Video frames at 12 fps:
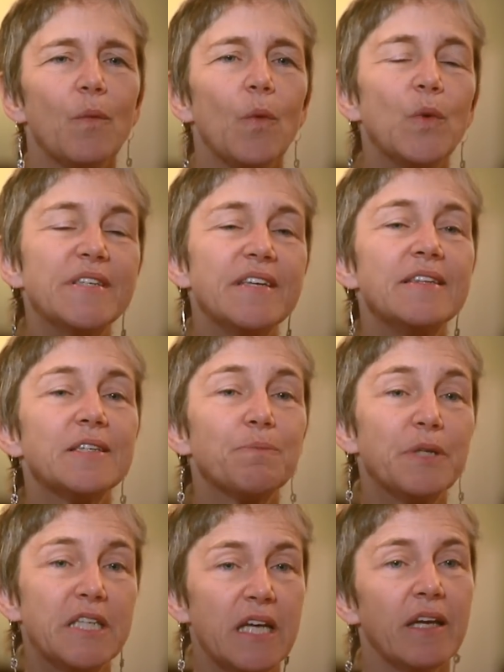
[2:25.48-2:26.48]
We see this
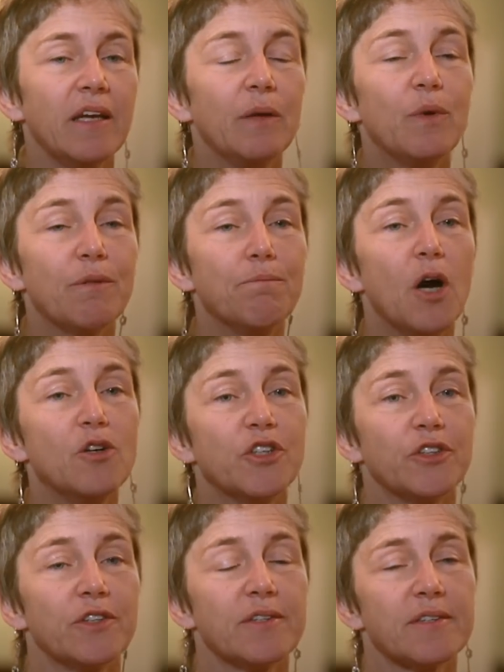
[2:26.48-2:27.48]
particularly with
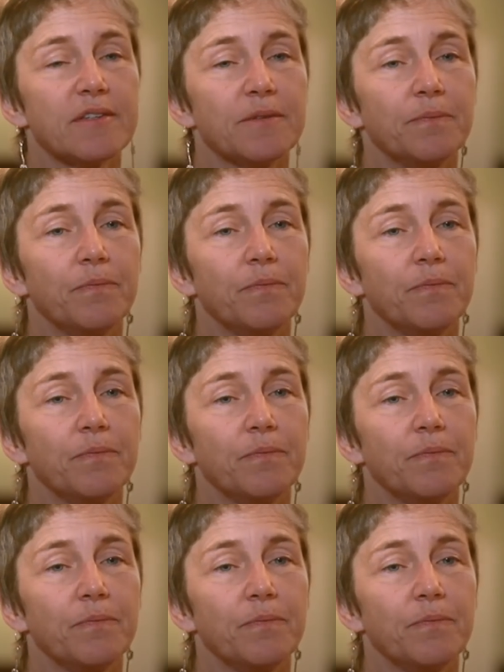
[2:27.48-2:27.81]
modals.